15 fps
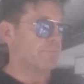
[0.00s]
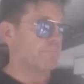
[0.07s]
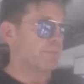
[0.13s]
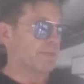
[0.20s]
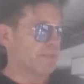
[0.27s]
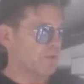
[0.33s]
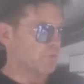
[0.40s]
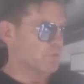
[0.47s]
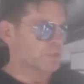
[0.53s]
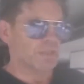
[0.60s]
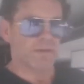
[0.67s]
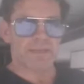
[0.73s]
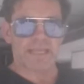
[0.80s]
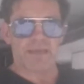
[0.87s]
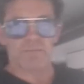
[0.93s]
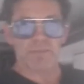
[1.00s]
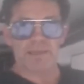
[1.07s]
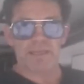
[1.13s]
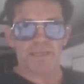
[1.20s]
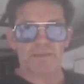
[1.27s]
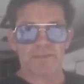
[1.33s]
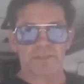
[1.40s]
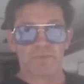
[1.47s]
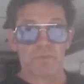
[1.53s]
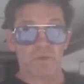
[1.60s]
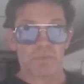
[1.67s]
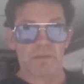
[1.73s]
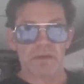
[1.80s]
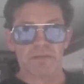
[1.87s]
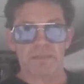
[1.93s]
But it also can be in
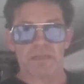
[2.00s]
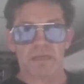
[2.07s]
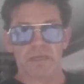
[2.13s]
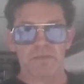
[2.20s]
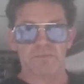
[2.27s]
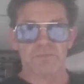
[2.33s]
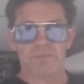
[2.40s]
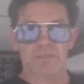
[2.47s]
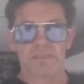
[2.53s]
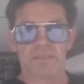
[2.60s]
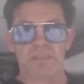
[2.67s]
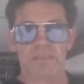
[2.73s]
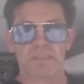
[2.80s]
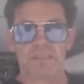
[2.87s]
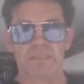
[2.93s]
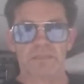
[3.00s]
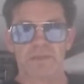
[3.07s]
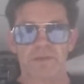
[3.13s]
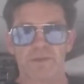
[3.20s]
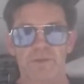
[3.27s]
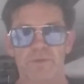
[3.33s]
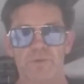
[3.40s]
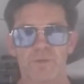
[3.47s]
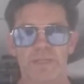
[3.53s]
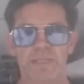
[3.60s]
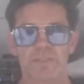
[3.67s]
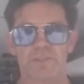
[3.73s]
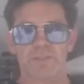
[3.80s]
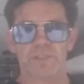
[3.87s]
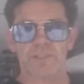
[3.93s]
smaller motorhomes, so
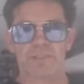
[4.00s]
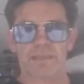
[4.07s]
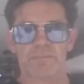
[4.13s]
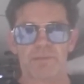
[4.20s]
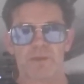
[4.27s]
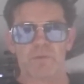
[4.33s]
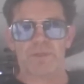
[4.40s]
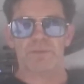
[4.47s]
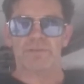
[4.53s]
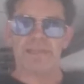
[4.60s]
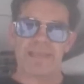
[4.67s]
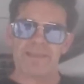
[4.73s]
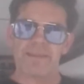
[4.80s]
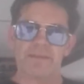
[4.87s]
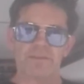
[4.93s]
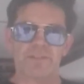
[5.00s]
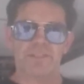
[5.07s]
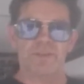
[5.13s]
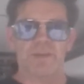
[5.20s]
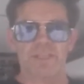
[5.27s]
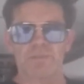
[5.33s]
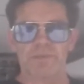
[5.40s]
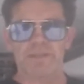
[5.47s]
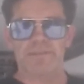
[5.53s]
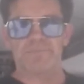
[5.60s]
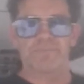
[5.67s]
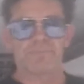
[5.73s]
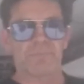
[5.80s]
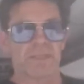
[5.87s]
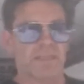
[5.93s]
it's just that bit when you get there is the nice bit.
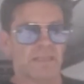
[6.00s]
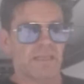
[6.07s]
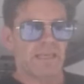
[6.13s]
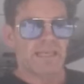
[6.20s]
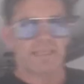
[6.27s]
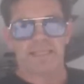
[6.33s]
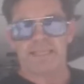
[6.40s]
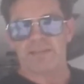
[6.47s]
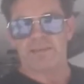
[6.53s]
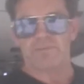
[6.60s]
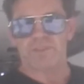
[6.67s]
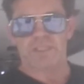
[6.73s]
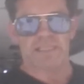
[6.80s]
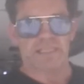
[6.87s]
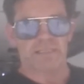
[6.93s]
And again, I've just